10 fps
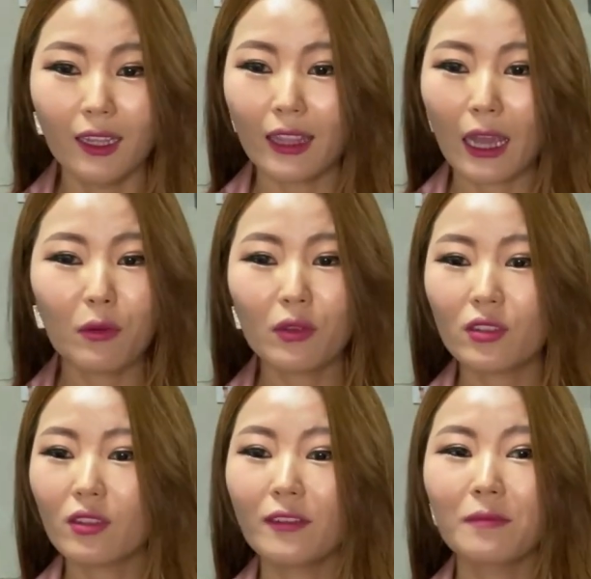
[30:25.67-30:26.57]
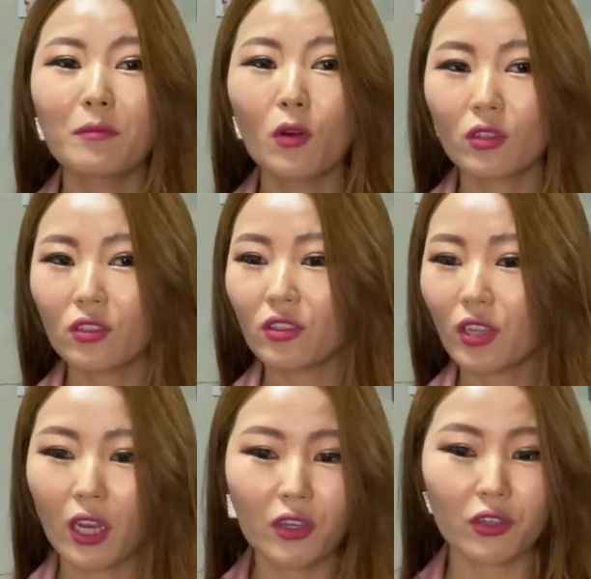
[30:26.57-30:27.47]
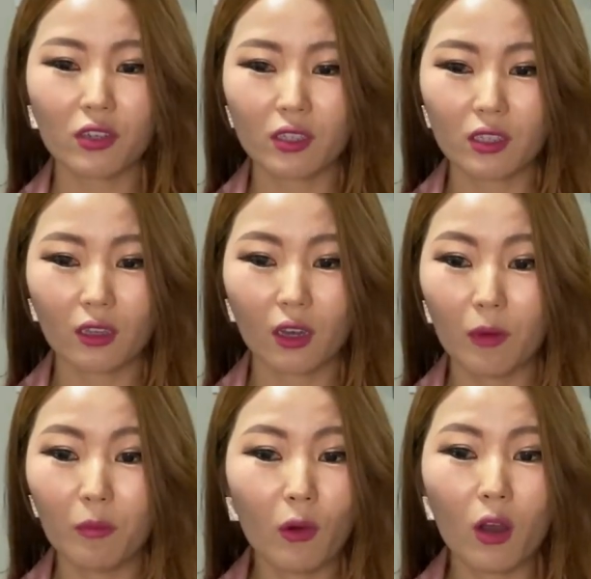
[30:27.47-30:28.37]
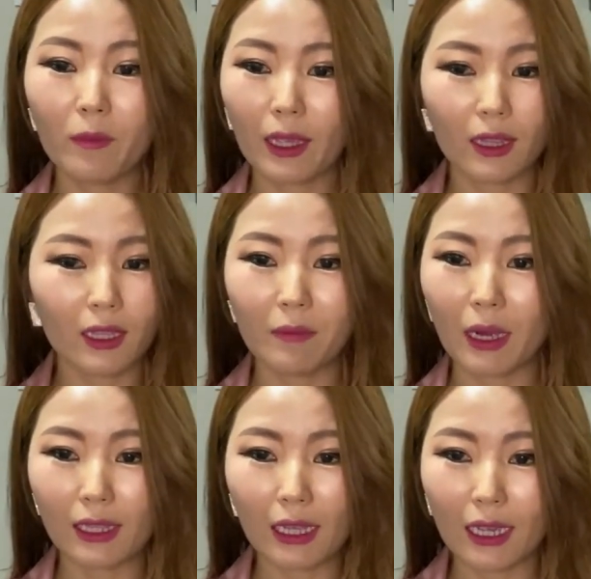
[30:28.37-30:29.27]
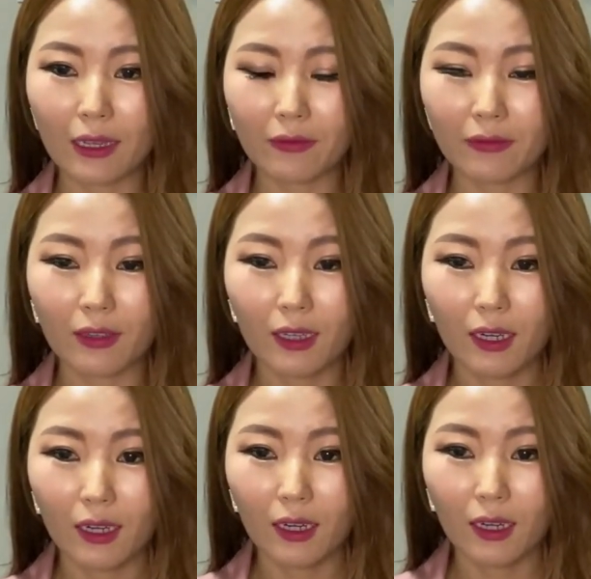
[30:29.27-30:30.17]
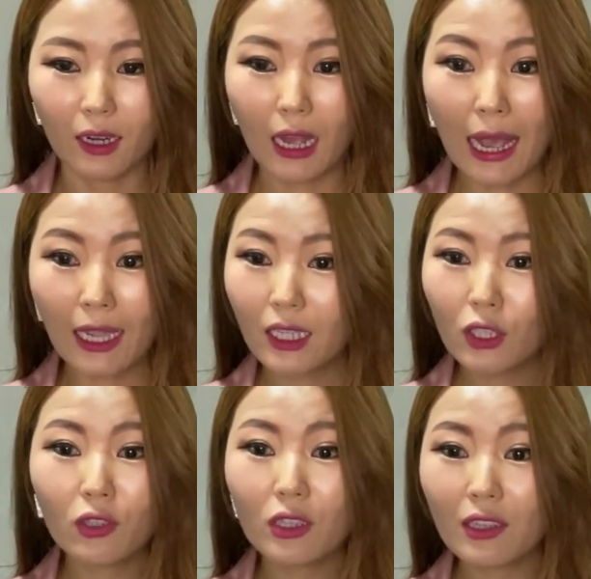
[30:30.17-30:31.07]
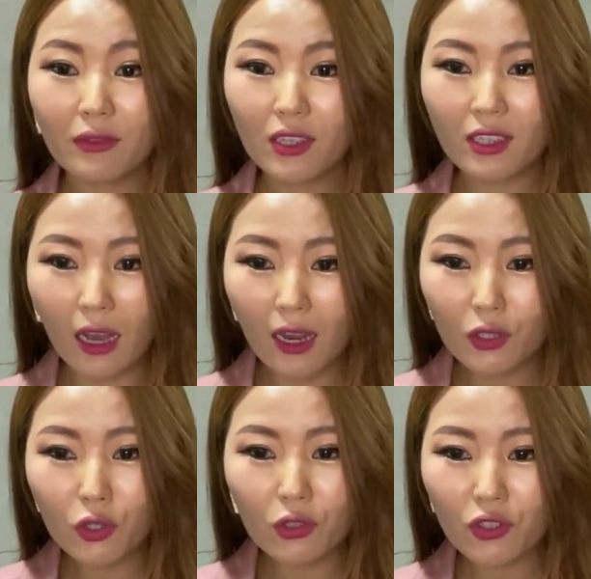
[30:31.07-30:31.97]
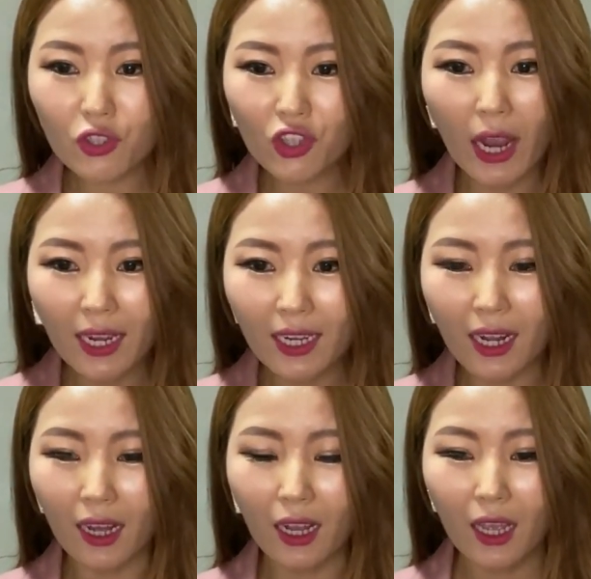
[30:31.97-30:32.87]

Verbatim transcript: that was the most dangerous uh, moment in my life I uh-huh. couldn't even start just China.